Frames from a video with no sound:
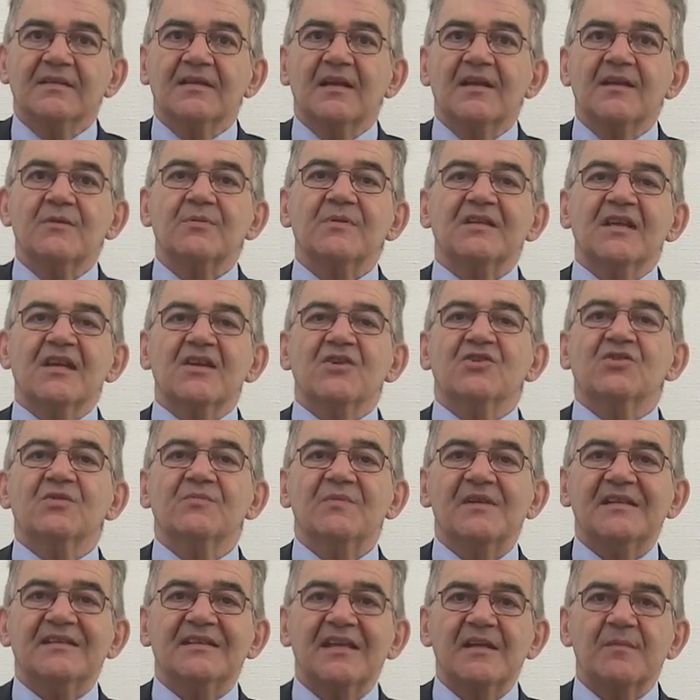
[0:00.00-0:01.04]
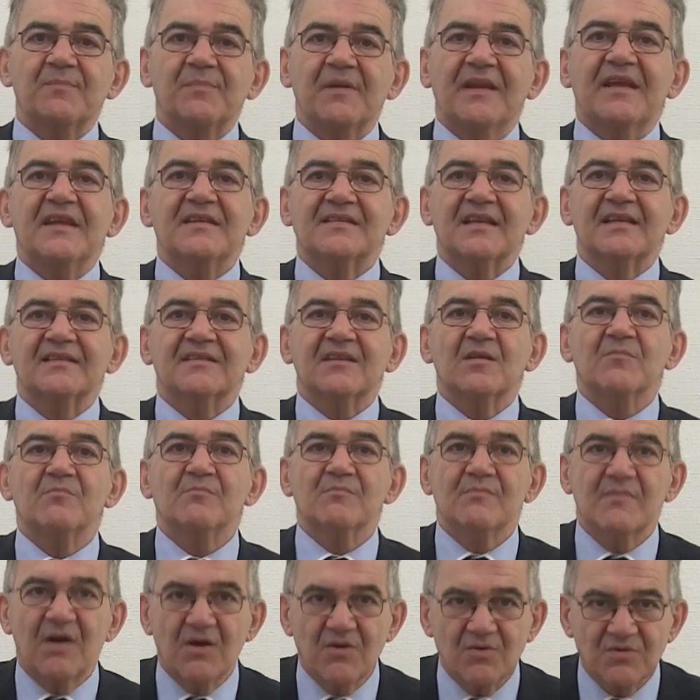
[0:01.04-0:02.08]
The liquidation will take place at the
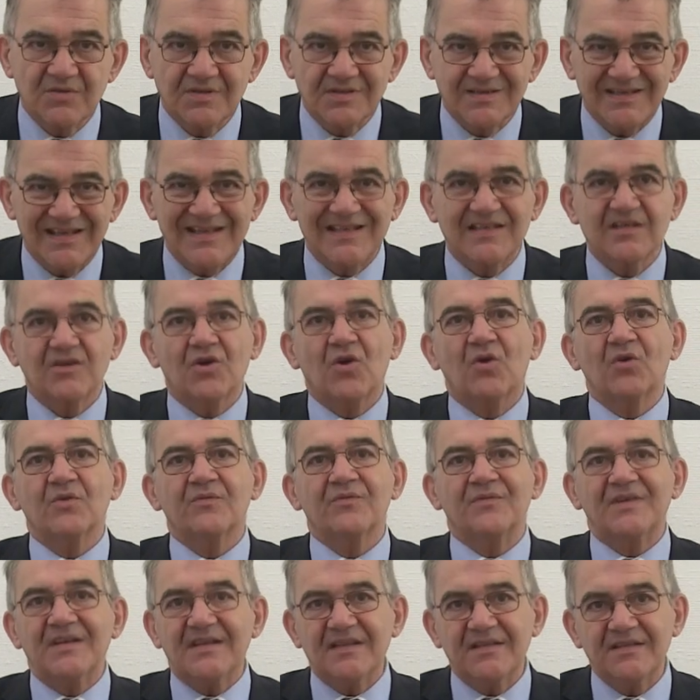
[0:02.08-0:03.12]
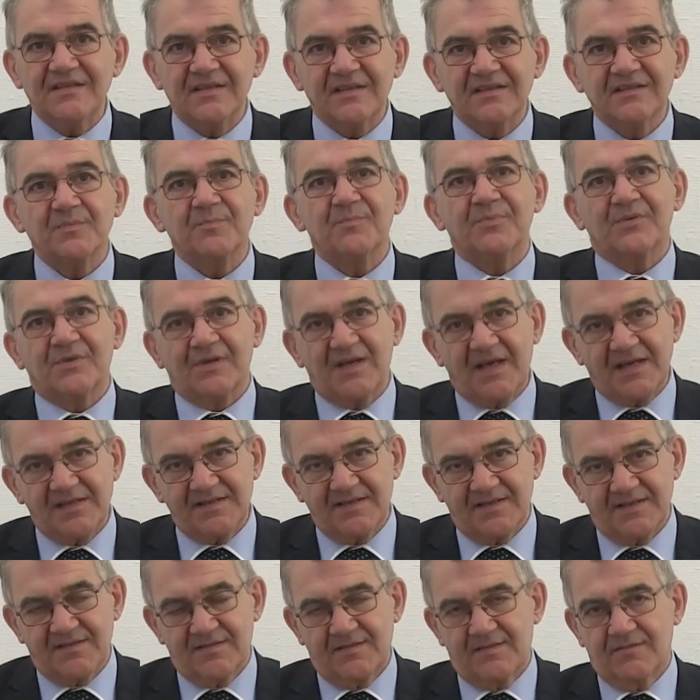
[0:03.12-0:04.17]
most inconvenient
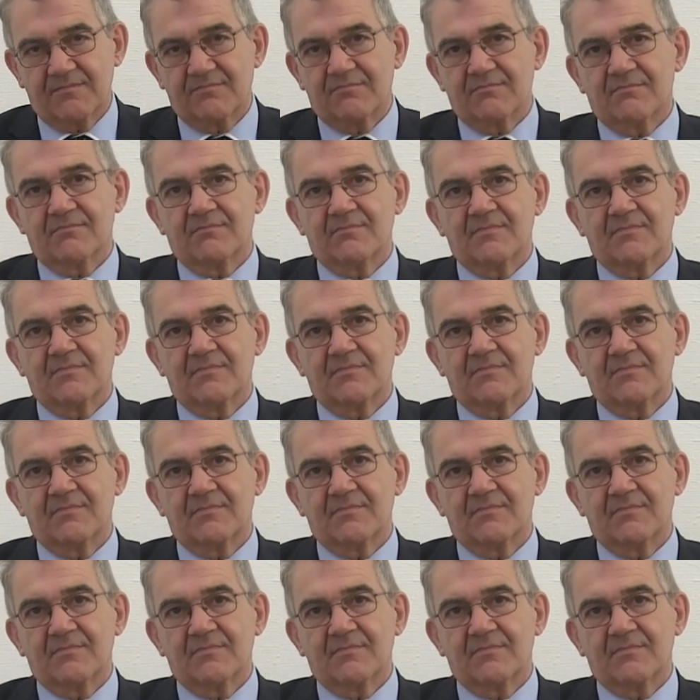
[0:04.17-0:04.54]
price.